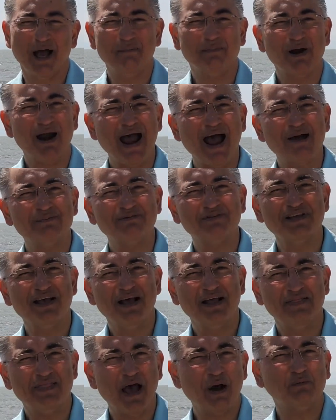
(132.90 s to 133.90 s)
And perhaps
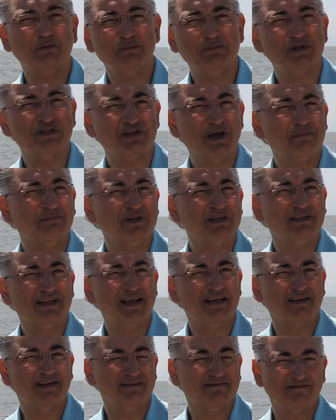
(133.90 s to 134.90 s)
that would be something
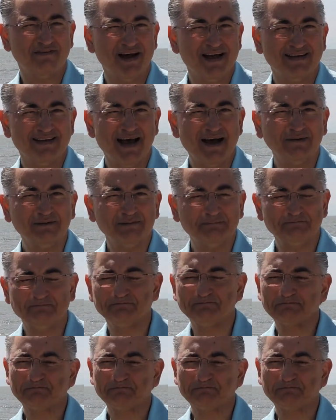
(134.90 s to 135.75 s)
that you can find out.